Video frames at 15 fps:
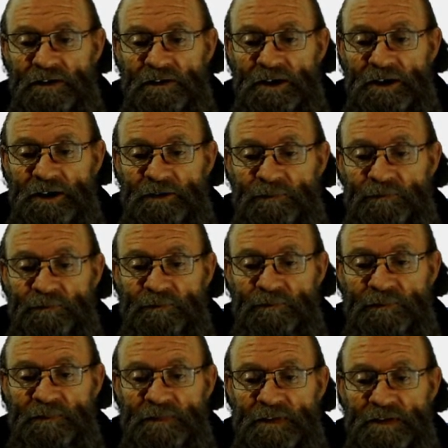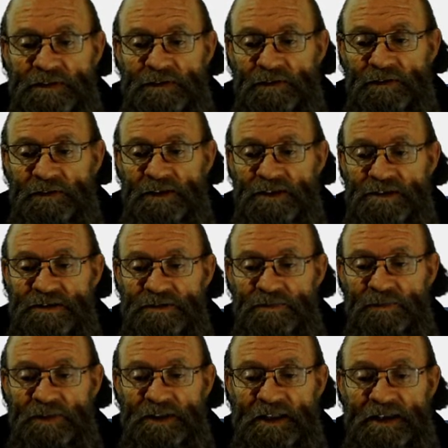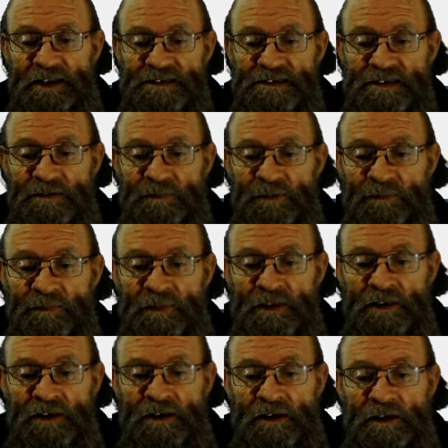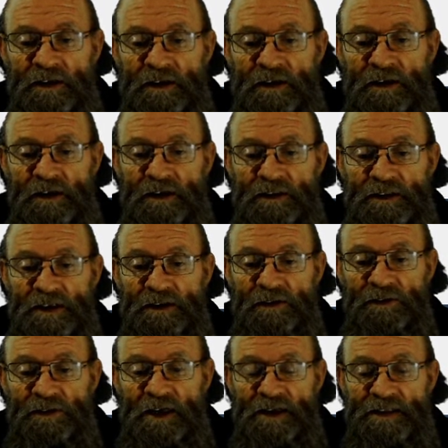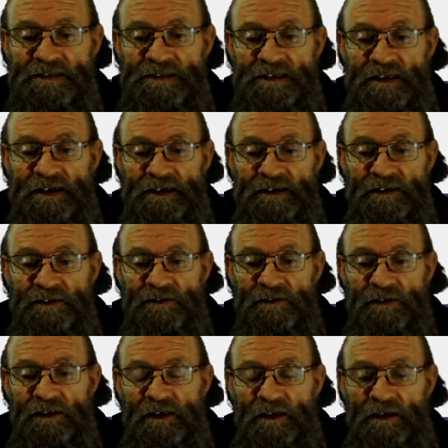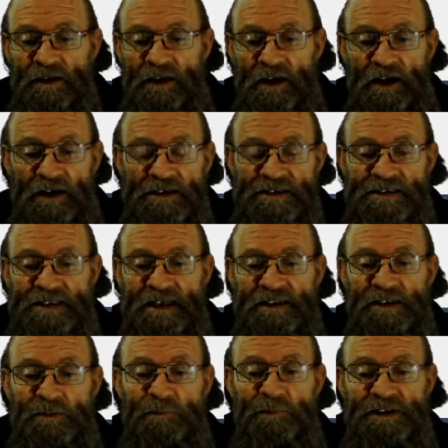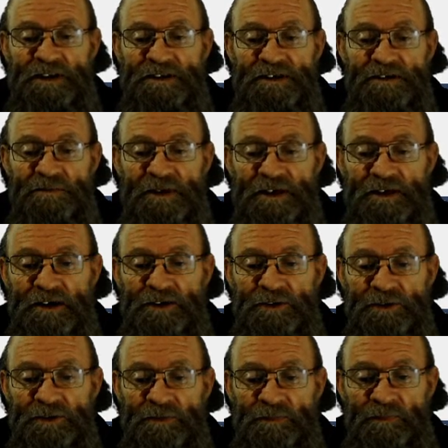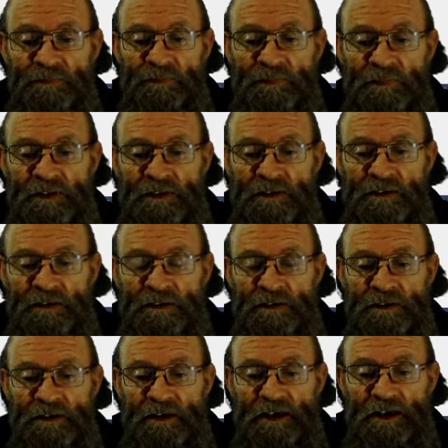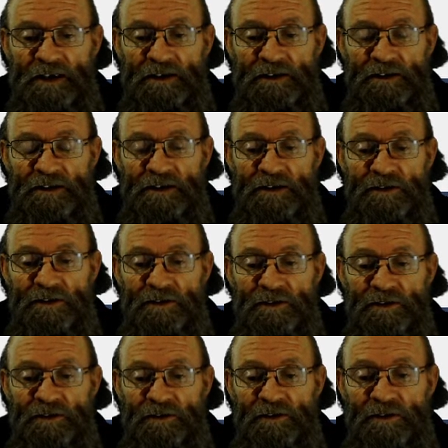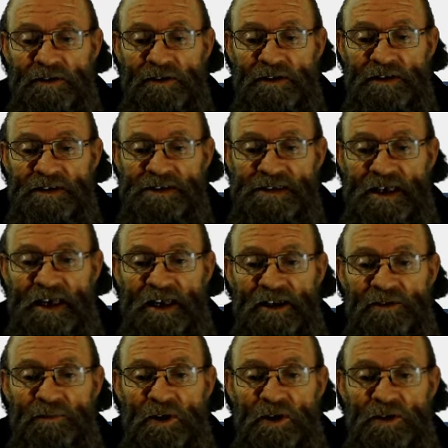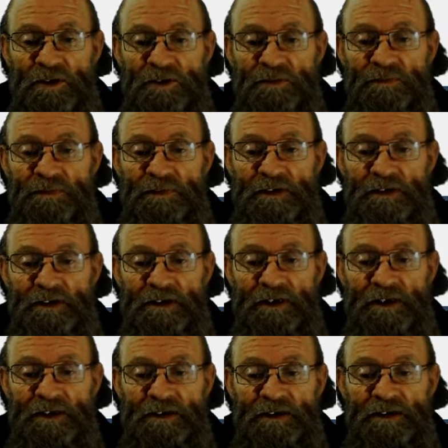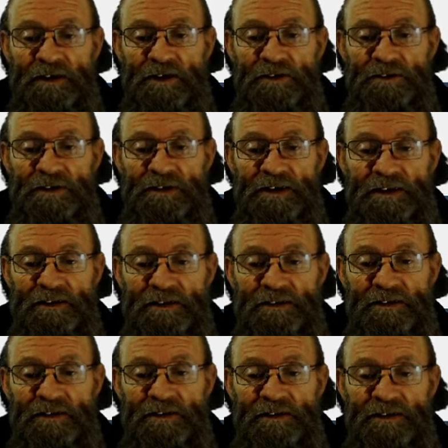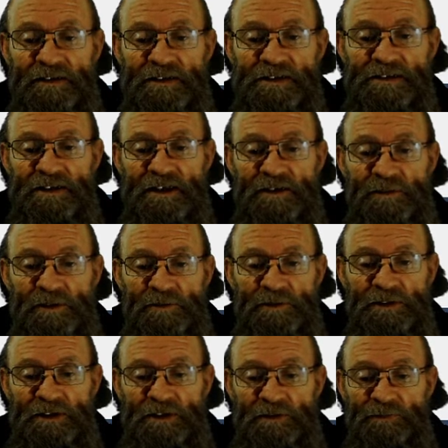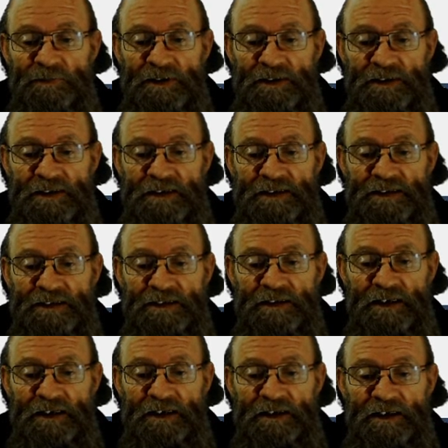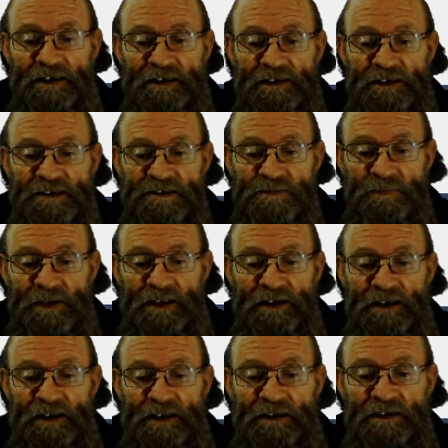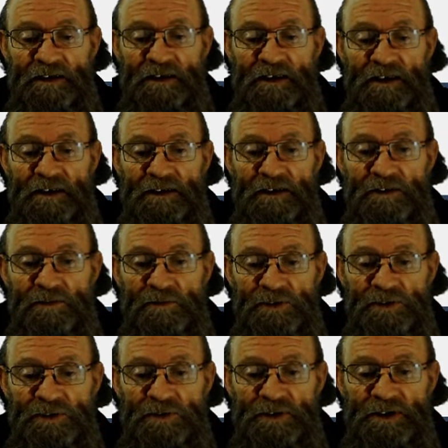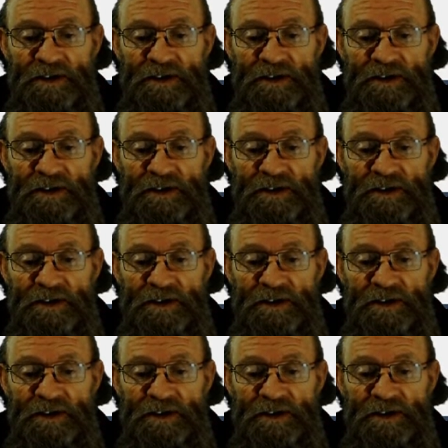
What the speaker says: Okay, so that's where that ends up. And then on the other side, how's that affecting my code? I can click on this AND block and note that this label will affect that, and I can expand again and it will do a